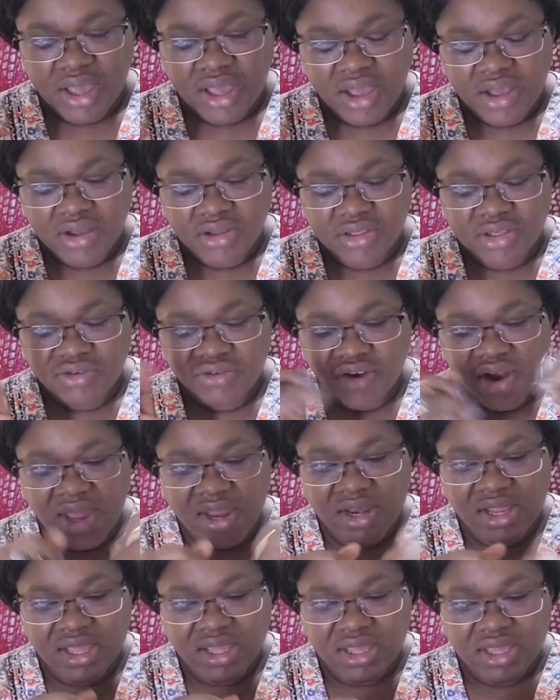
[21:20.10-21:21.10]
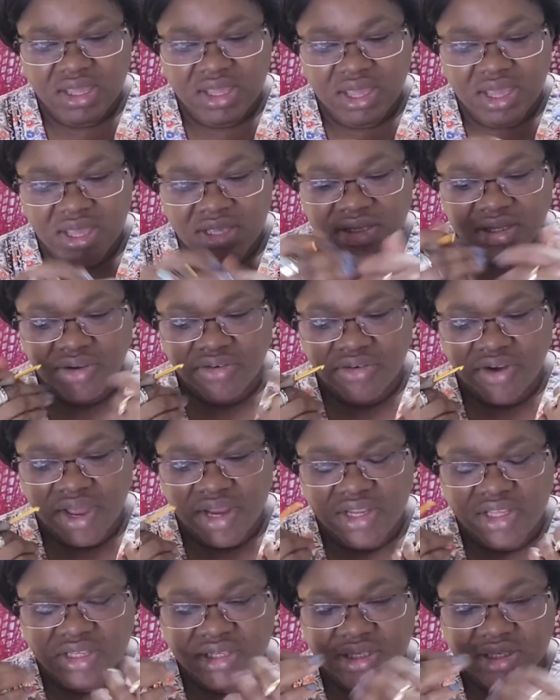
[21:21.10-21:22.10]
because a granny is
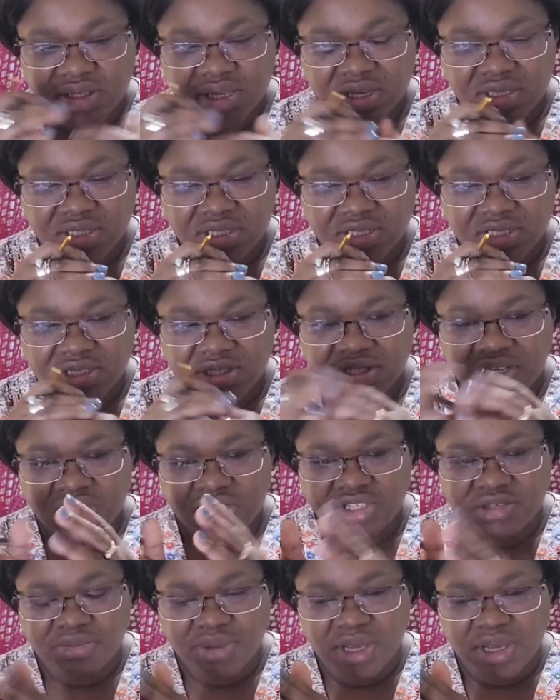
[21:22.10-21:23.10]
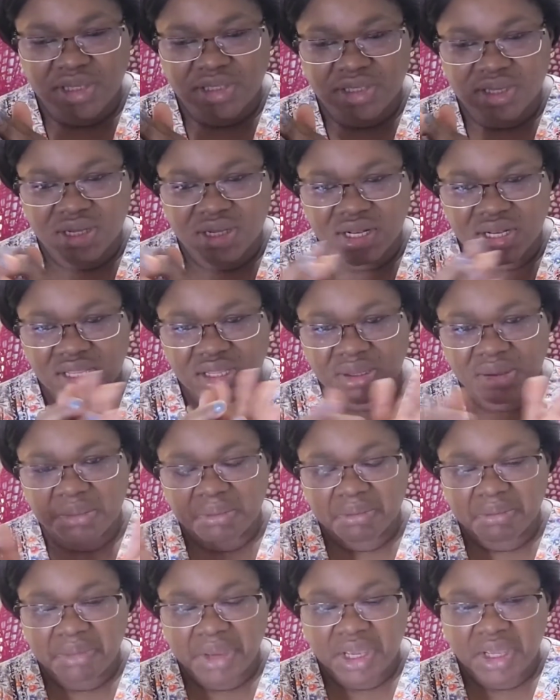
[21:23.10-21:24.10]
a stitch basically
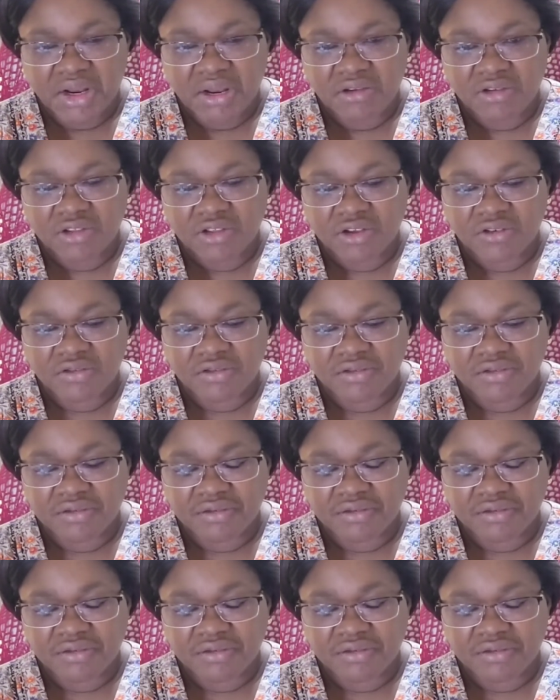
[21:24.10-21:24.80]
made out of